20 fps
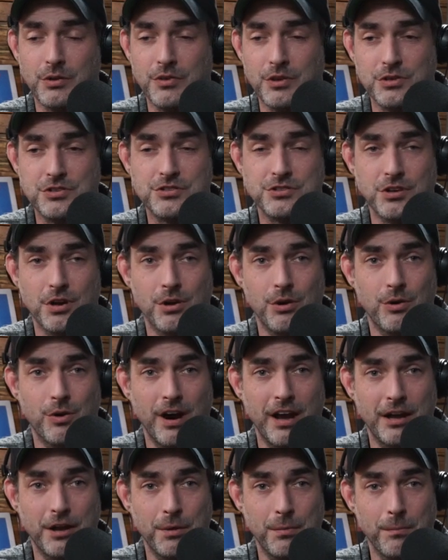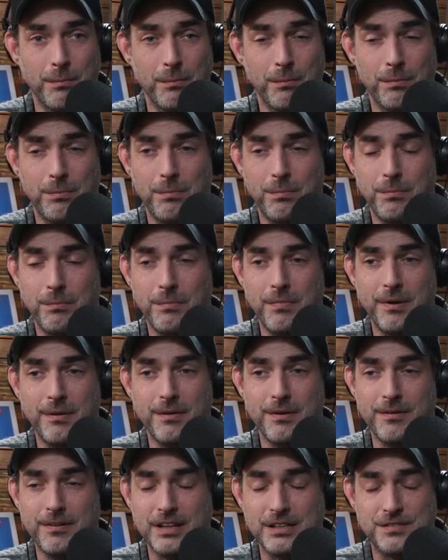on this show, and
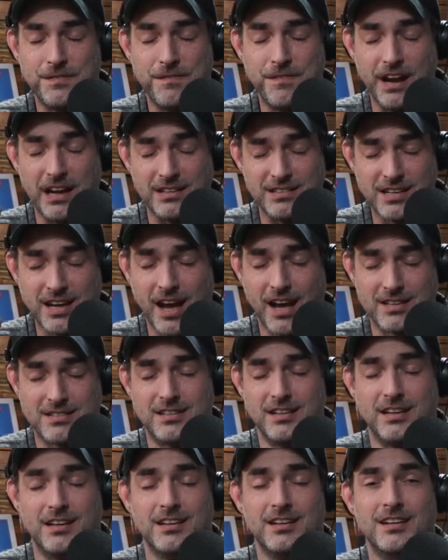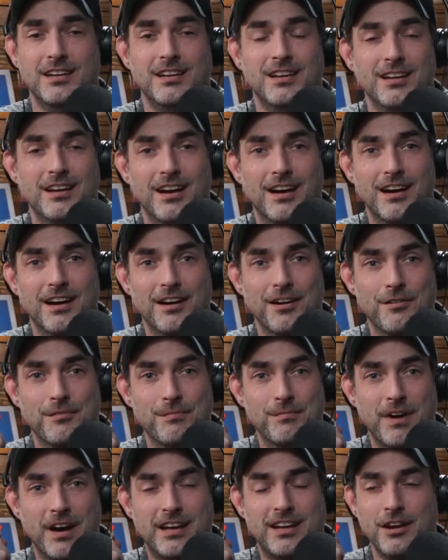it's fantastic. I
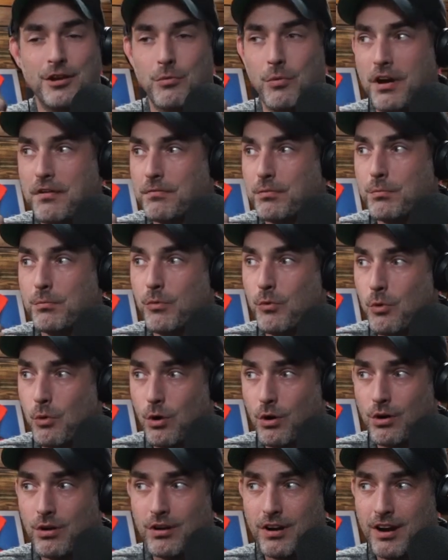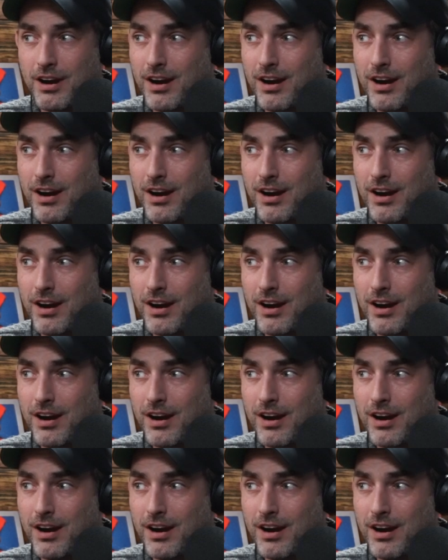can't wait for more.